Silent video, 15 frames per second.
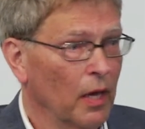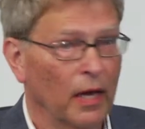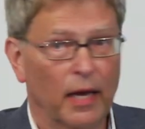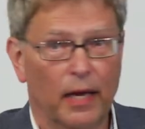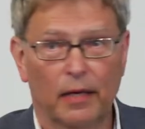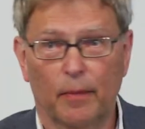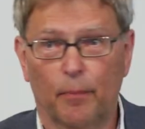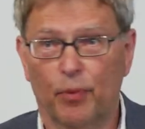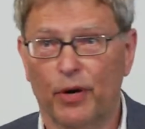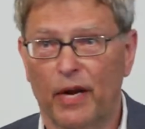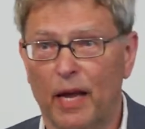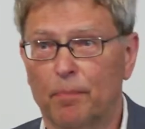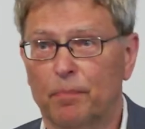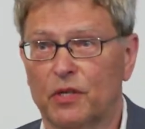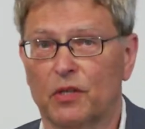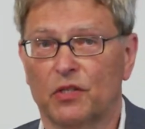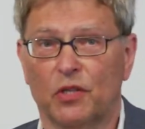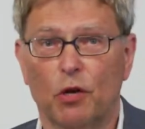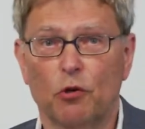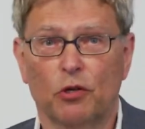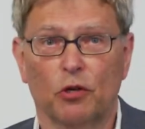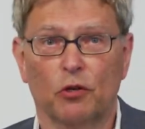And perhaps
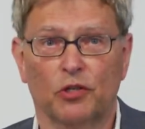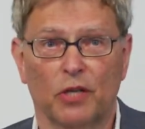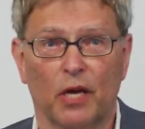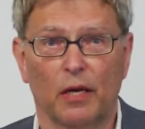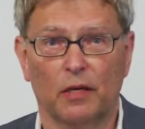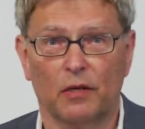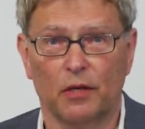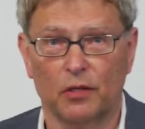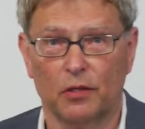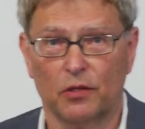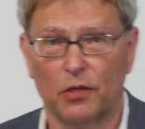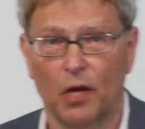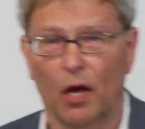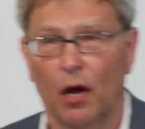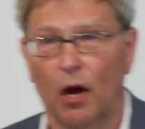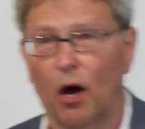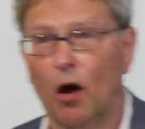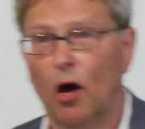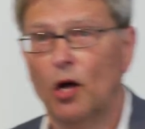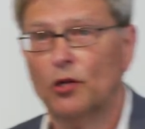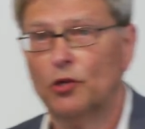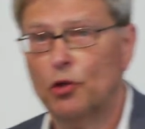social scientists
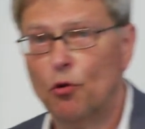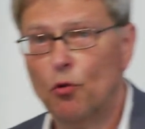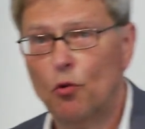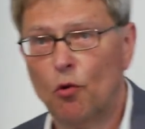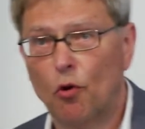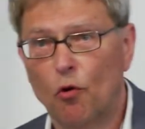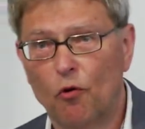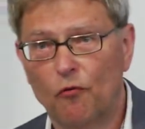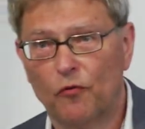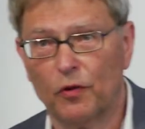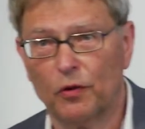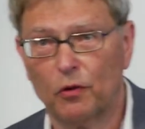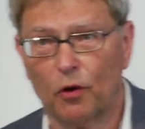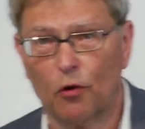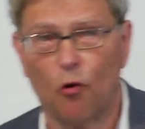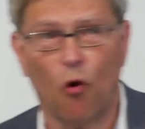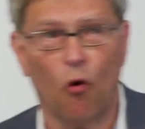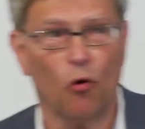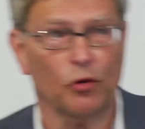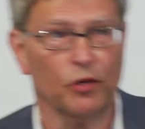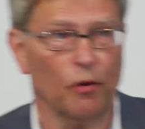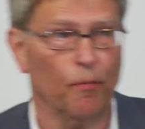are too often
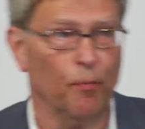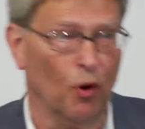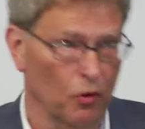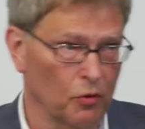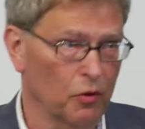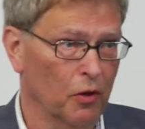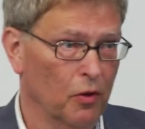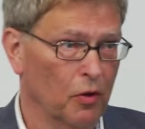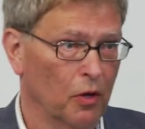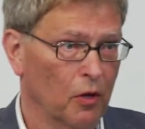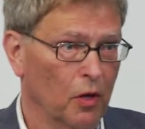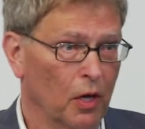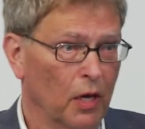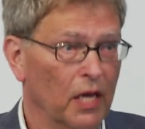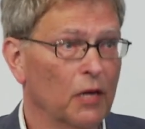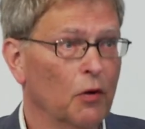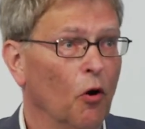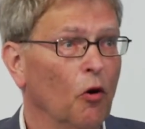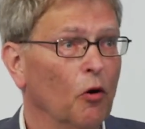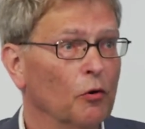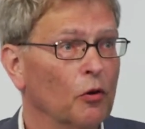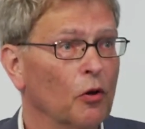called upon in
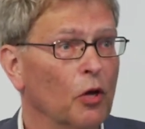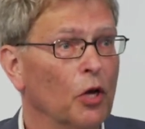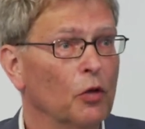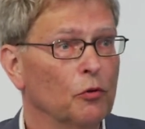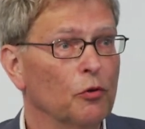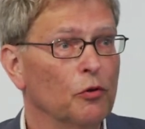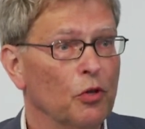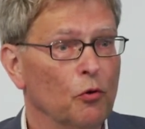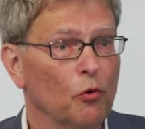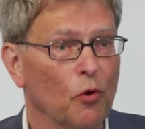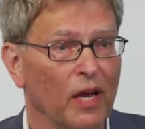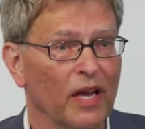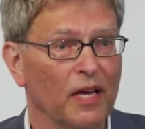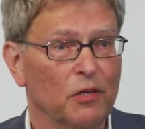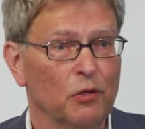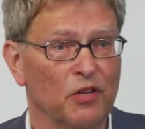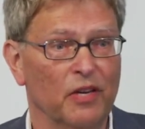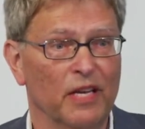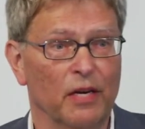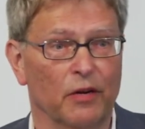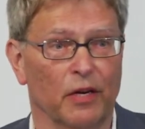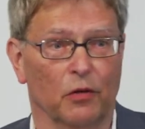order to do
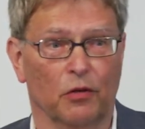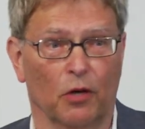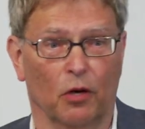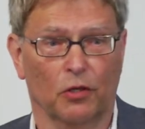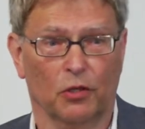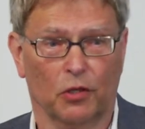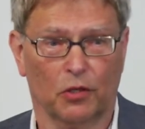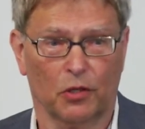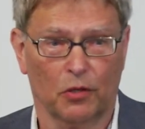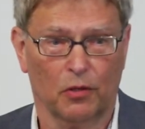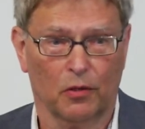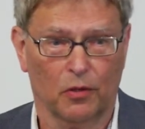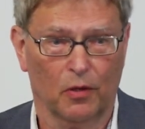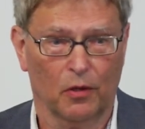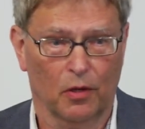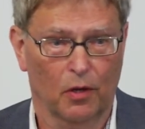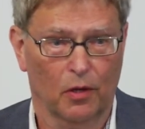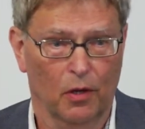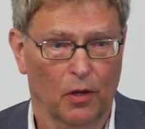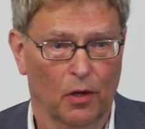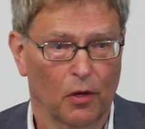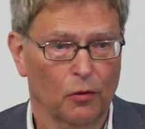engineering tasks,
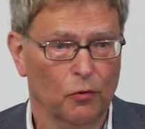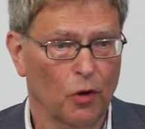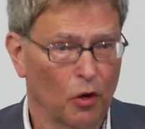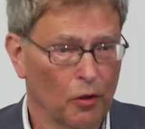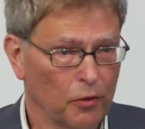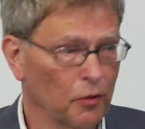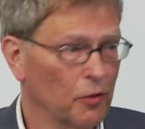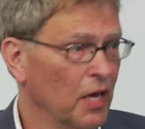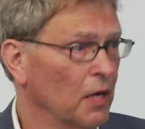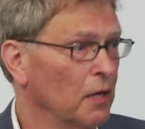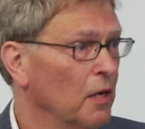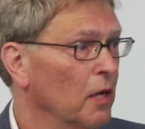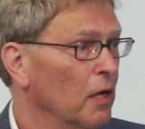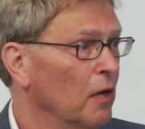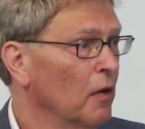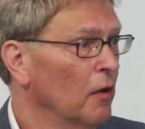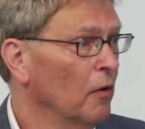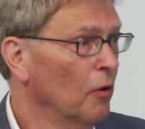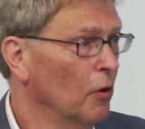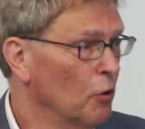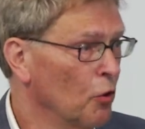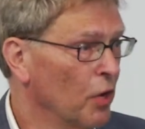rather than
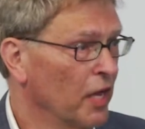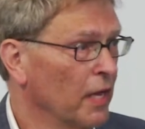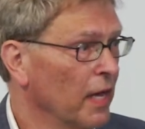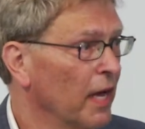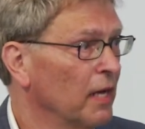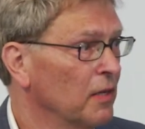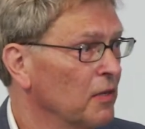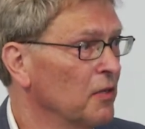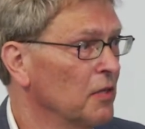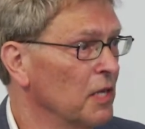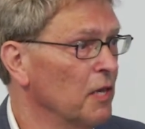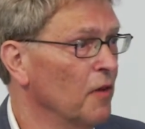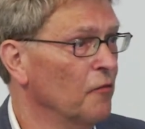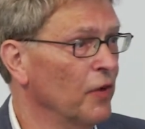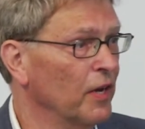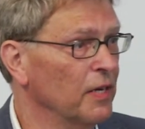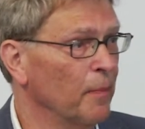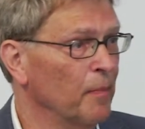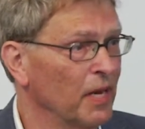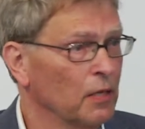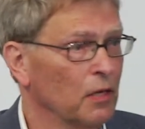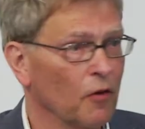looking at the
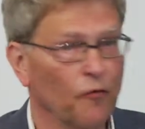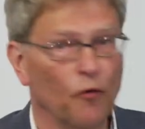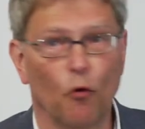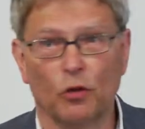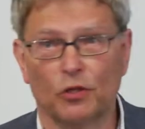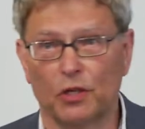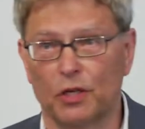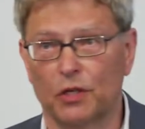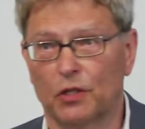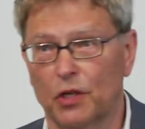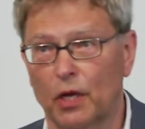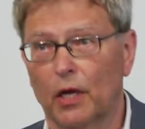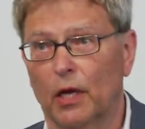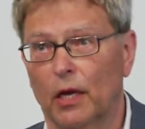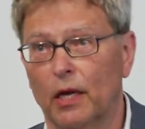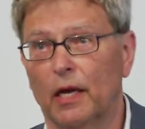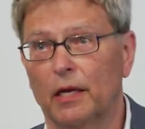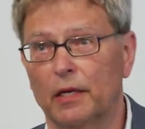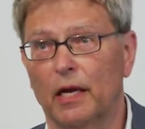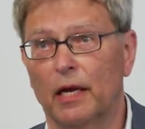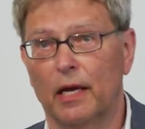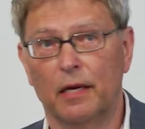fundamental forces
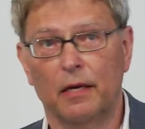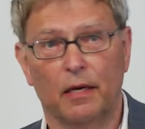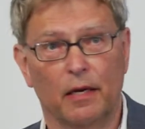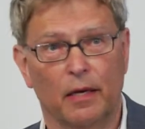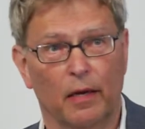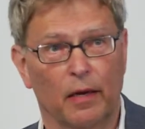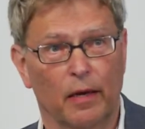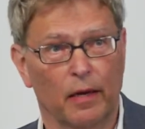and